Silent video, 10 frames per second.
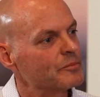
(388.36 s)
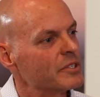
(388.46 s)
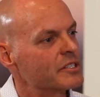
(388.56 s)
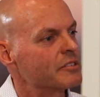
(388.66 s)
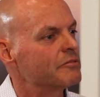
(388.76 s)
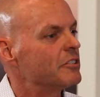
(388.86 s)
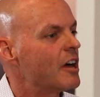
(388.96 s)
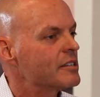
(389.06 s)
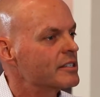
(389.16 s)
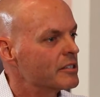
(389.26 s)
is the
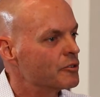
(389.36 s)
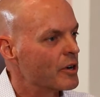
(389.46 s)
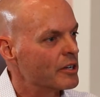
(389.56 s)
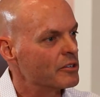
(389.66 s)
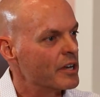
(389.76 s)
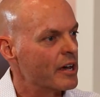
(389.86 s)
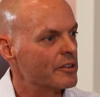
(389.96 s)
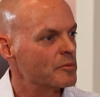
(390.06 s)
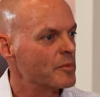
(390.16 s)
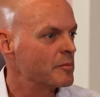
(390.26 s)
velocity greater now
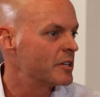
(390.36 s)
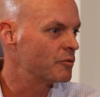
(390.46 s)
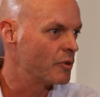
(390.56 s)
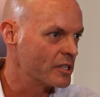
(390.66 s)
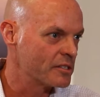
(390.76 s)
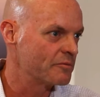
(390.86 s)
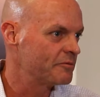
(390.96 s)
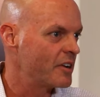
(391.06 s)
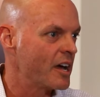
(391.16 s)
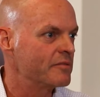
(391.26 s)
than maybe it was
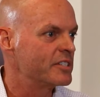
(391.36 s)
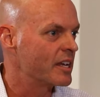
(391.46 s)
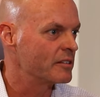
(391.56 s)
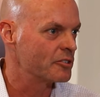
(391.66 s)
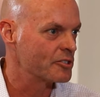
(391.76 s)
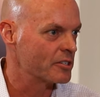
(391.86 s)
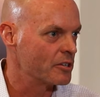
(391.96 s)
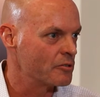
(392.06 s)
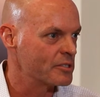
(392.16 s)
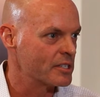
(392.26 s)
5-10 years
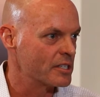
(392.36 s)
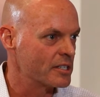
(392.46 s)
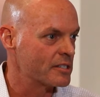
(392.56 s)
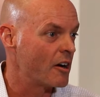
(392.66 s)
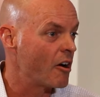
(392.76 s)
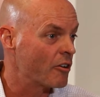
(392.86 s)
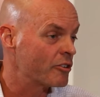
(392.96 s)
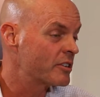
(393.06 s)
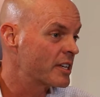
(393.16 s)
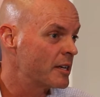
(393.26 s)
ago? Is it
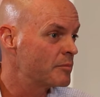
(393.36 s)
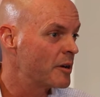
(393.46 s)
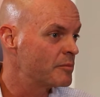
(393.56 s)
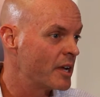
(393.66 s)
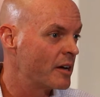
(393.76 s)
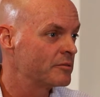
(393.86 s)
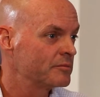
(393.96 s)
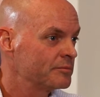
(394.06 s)
harder to keep up now?